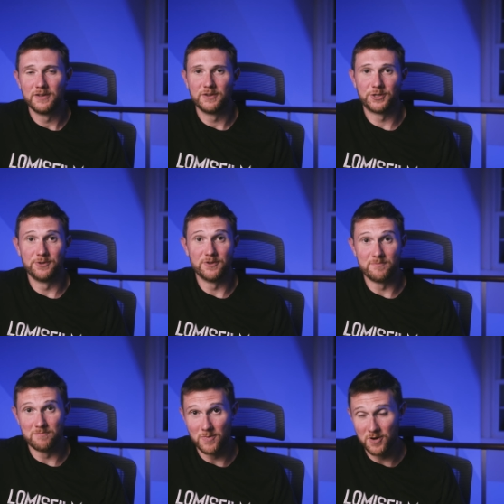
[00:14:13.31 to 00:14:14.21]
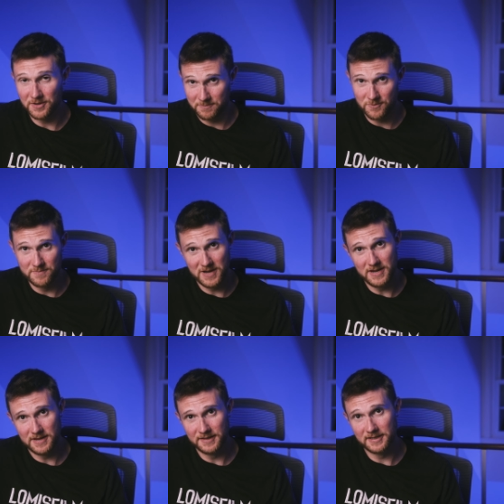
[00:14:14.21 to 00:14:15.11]
Shoot on multiple
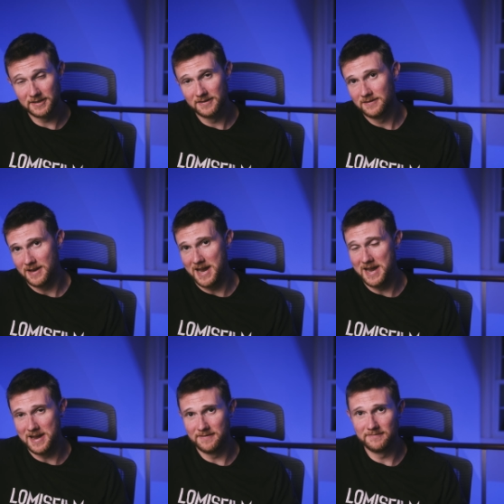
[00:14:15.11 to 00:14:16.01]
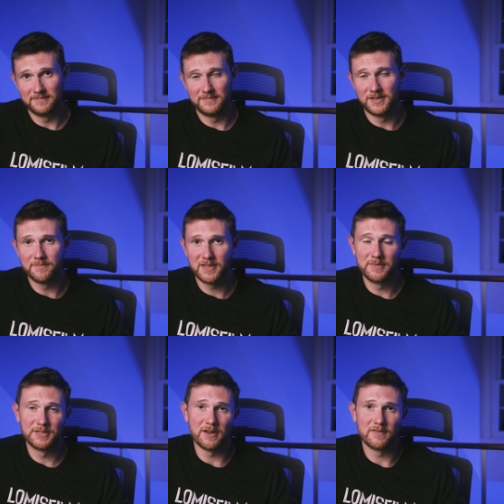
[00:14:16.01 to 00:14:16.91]
medias and Dump them
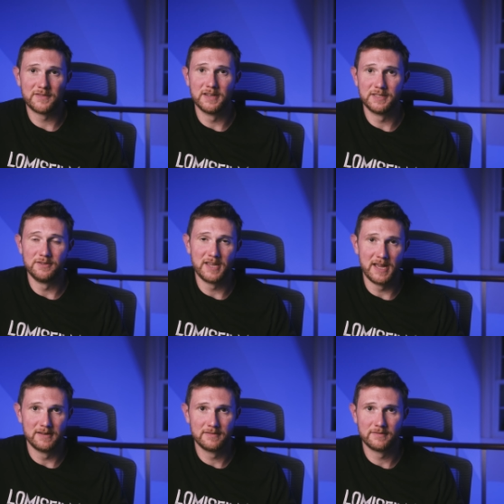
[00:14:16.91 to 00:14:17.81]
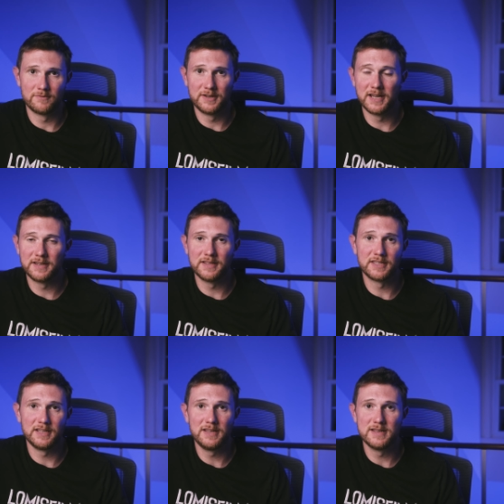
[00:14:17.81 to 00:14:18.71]
as often as you can.
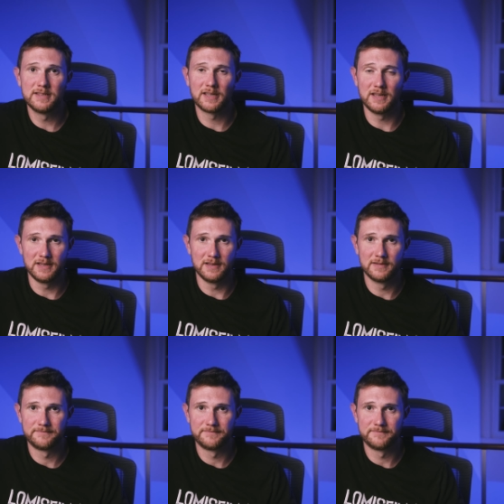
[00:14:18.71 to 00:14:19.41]
Redundancy is key.